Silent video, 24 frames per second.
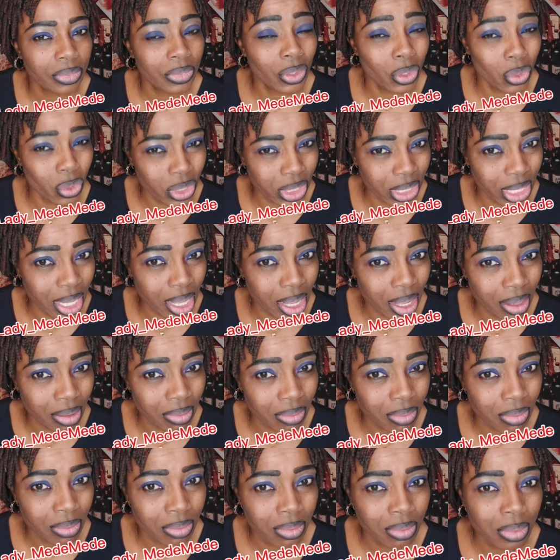You see, huh?
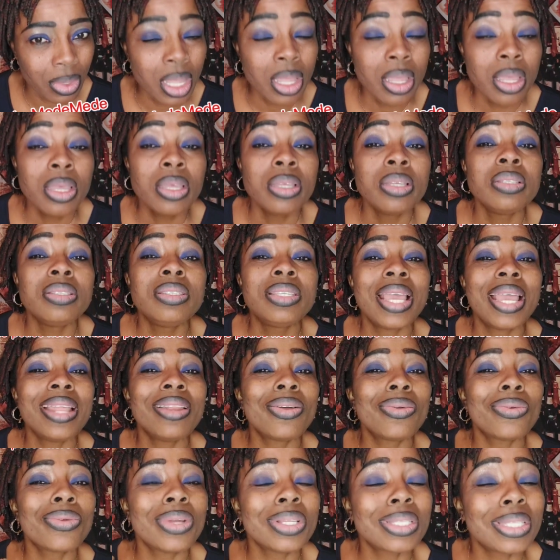Then
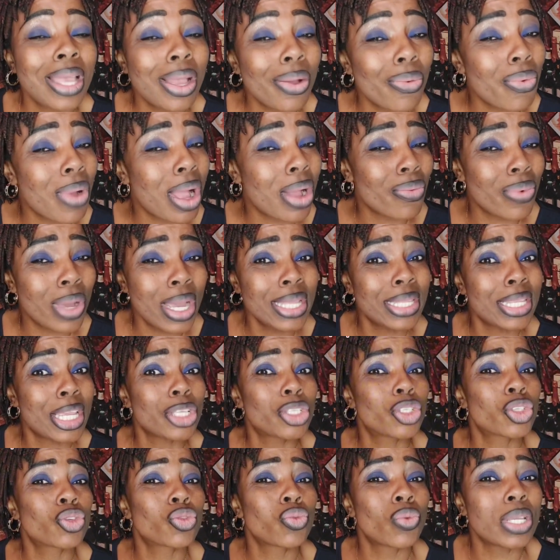another one where they
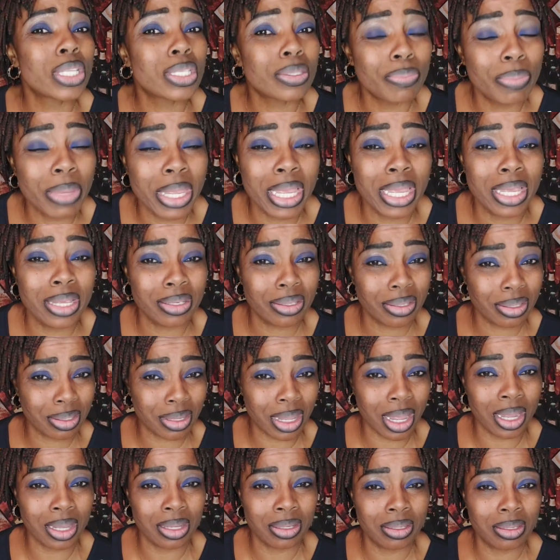sweep me
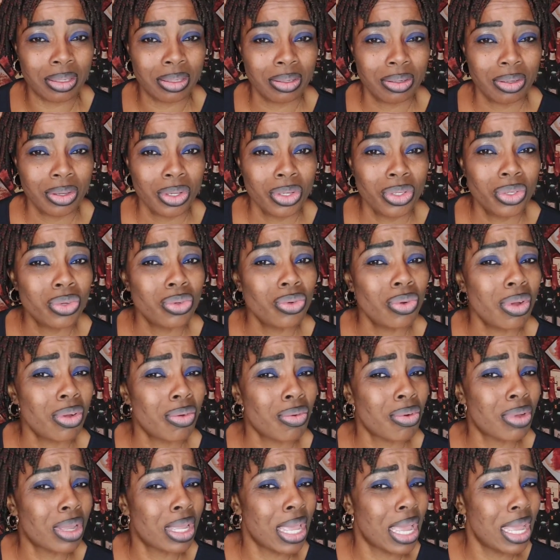inside. You not
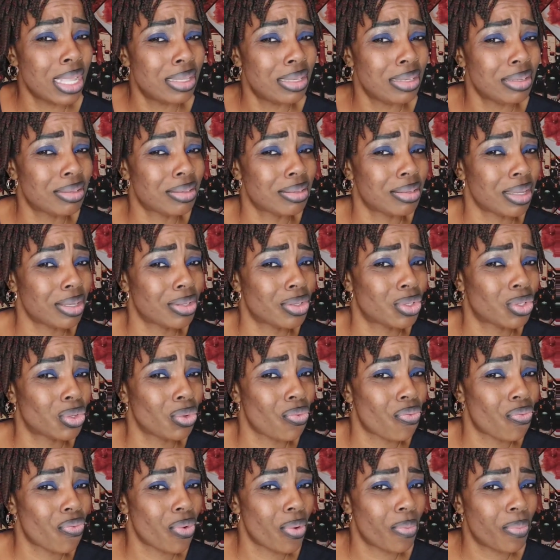go get this tattoo
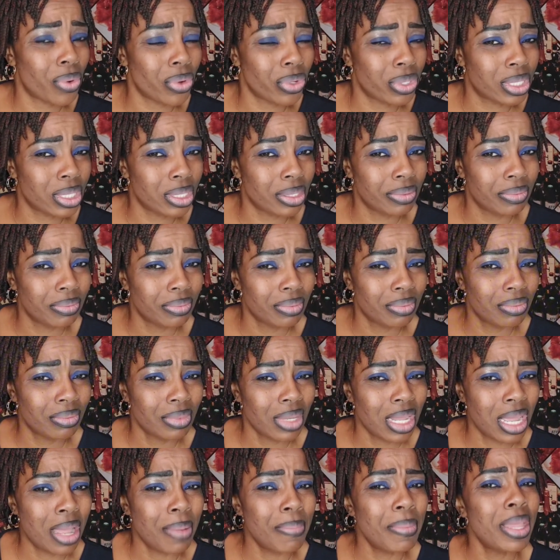for body.
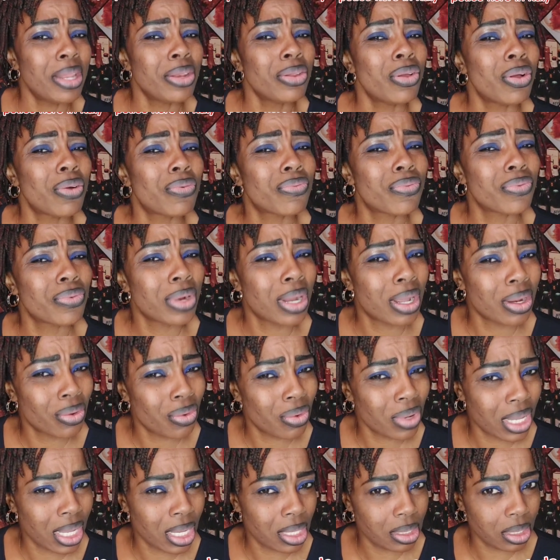How many of you na
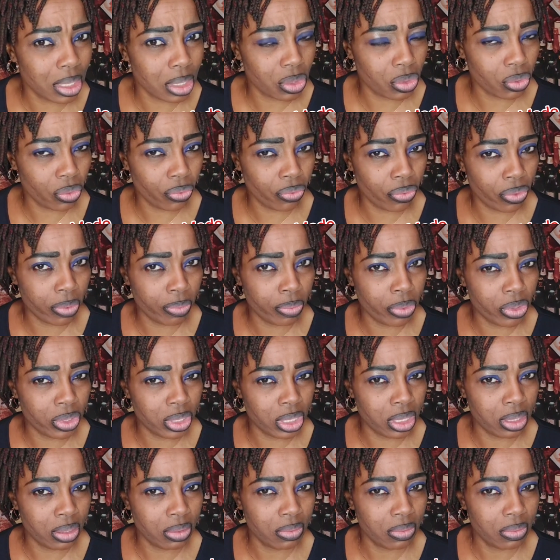not get tattoo for
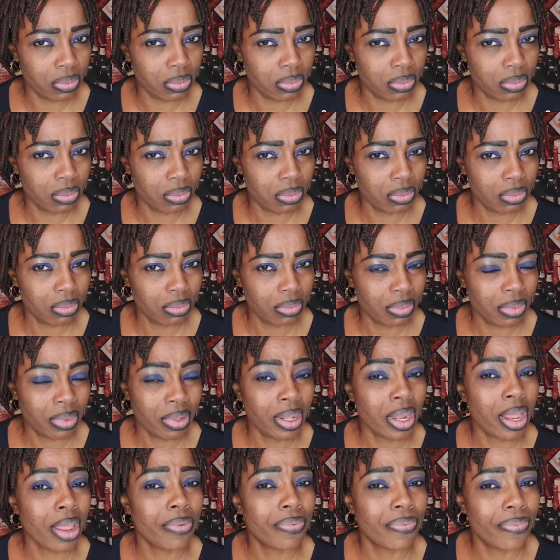body?
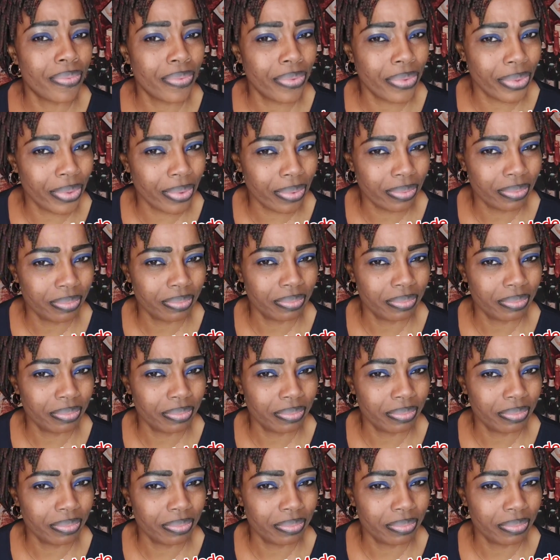Na fear.